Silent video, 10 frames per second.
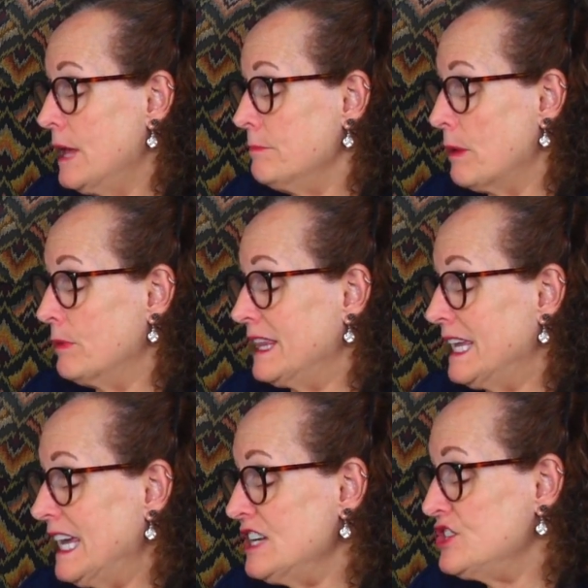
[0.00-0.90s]
But with
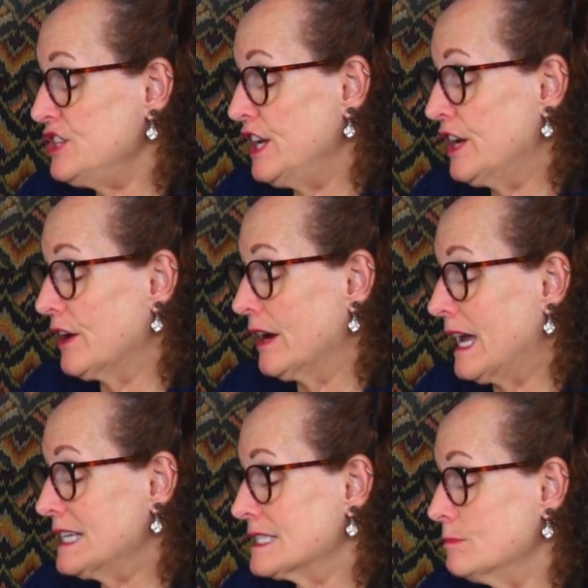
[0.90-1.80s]
each year,
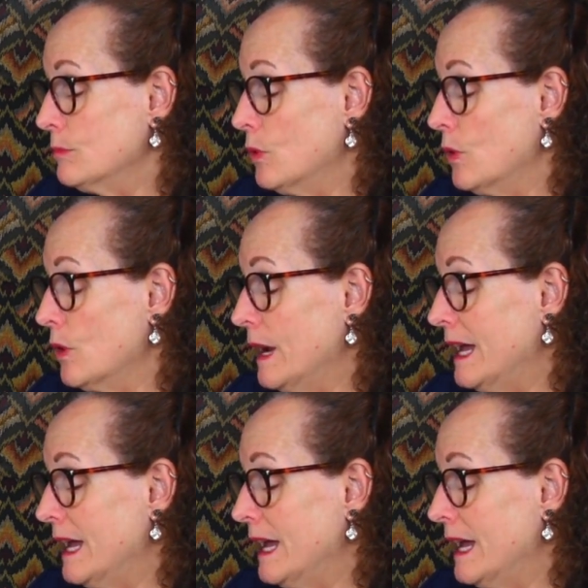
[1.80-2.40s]
as more